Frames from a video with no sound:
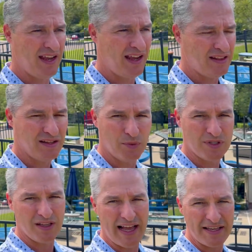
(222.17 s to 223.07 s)
and it
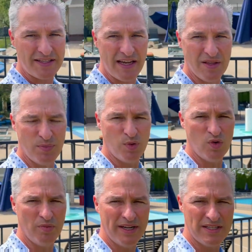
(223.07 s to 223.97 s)
was the last day of the pool, but